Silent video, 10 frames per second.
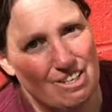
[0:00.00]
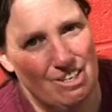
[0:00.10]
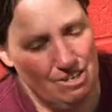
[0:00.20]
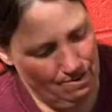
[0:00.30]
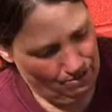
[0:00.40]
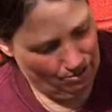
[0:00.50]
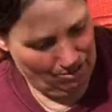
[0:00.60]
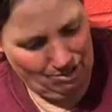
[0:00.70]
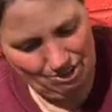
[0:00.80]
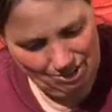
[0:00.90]

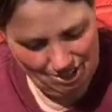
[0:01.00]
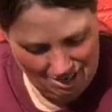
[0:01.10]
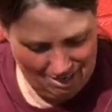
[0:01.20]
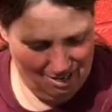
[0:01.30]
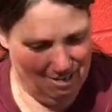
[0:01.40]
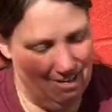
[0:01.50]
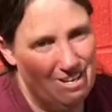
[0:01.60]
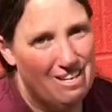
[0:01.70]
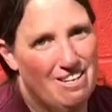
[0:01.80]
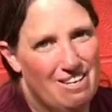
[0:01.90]
Um, and
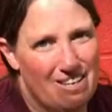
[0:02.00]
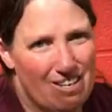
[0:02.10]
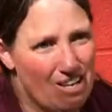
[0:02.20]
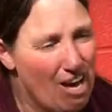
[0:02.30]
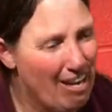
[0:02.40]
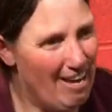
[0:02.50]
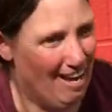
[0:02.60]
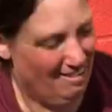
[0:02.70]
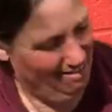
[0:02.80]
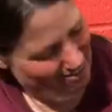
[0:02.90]
uh, look at this guy. I mean,
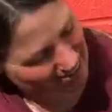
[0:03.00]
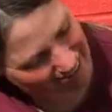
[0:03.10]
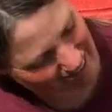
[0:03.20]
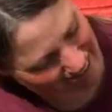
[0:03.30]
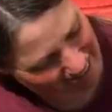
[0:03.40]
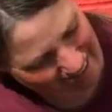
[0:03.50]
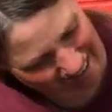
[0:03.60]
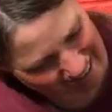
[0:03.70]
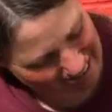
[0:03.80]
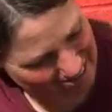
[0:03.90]
he's yeah. just
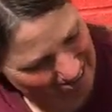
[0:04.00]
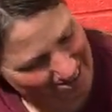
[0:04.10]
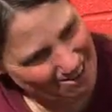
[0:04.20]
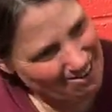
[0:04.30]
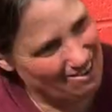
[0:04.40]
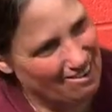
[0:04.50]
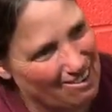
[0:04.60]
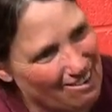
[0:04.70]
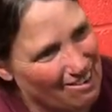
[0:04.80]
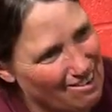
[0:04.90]
he just wants to be part
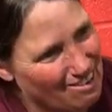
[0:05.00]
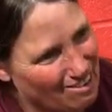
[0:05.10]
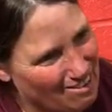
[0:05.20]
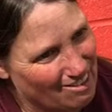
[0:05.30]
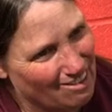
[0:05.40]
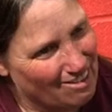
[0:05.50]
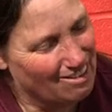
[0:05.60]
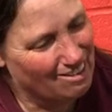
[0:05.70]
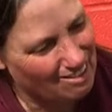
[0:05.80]
of somebody's family.